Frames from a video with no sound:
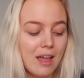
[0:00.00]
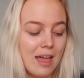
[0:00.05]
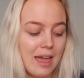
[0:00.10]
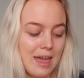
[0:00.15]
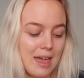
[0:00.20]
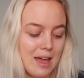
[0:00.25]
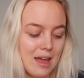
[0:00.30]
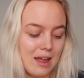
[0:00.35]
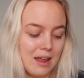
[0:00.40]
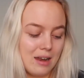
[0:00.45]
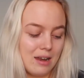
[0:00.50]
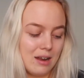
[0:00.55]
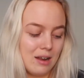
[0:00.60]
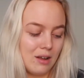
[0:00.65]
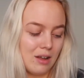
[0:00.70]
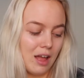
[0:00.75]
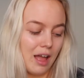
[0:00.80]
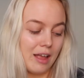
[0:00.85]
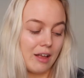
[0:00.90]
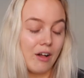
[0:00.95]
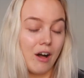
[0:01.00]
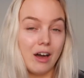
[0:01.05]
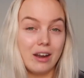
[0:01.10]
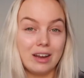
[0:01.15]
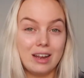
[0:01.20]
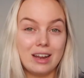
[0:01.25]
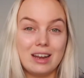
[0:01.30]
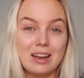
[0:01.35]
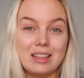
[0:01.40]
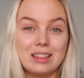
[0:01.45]
And I got
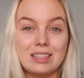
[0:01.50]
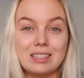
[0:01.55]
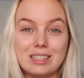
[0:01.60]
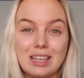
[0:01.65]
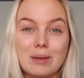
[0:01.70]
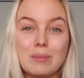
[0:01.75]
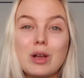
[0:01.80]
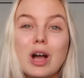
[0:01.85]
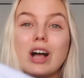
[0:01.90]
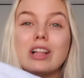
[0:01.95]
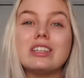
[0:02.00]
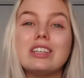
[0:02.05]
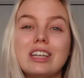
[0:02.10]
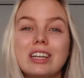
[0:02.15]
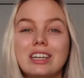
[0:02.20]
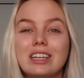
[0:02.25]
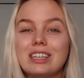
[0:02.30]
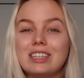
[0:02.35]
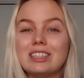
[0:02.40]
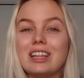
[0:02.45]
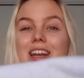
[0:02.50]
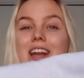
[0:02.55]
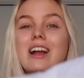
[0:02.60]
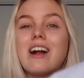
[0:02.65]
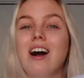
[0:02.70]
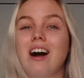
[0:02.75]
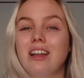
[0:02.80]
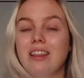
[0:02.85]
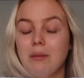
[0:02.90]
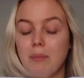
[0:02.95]
it in the same color that I
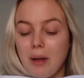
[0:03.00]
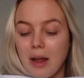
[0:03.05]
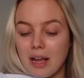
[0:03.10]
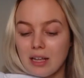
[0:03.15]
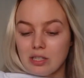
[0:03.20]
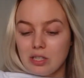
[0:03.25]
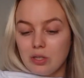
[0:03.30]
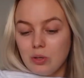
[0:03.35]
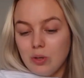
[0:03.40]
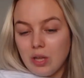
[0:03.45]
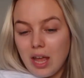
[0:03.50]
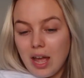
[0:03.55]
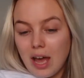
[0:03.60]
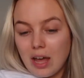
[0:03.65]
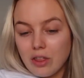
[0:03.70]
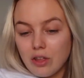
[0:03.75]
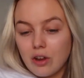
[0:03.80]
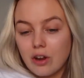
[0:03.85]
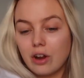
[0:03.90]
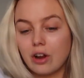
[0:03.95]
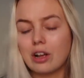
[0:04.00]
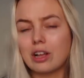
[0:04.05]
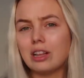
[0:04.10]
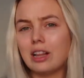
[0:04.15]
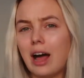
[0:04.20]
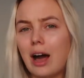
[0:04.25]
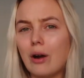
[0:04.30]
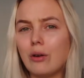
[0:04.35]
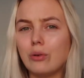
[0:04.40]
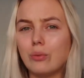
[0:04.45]
got the pants. So the Heather
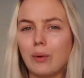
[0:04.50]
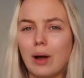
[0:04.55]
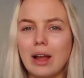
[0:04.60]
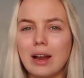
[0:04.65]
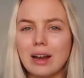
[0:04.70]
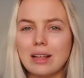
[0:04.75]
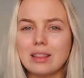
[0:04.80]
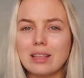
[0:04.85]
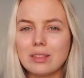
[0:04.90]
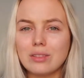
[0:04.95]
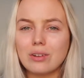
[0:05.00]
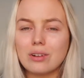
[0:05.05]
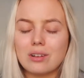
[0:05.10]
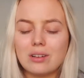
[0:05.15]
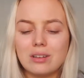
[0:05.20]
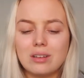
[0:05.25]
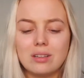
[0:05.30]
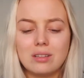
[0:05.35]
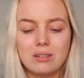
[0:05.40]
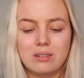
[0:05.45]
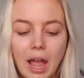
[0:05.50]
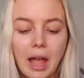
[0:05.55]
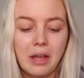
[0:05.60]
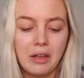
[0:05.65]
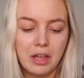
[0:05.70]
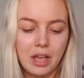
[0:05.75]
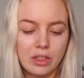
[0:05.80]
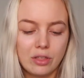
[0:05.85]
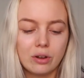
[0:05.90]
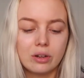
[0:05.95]
Cloud White, I think they're called. Yeah,
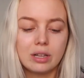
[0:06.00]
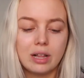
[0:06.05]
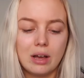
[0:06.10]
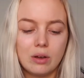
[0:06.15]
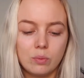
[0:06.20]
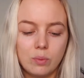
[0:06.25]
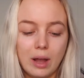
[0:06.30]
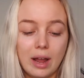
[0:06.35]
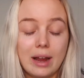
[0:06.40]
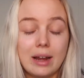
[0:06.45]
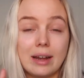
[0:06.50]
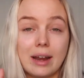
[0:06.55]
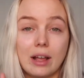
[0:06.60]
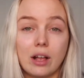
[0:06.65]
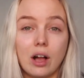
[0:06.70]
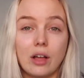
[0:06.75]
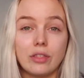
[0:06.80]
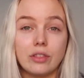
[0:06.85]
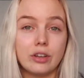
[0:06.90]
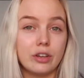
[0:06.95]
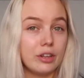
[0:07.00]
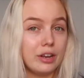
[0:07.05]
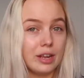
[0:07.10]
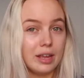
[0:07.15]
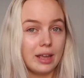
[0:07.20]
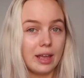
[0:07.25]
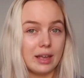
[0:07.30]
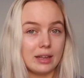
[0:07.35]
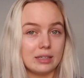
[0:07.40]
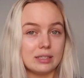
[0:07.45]
Heather Cloud White, and I got the
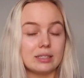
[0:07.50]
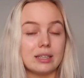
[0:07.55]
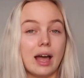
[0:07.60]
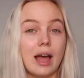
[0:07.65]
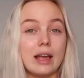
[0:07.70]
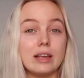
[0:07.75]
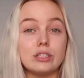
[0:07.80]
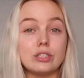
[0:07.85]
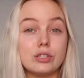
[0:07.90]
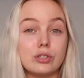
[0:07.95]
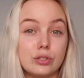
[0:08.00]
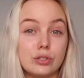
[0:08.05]
hoodie in a size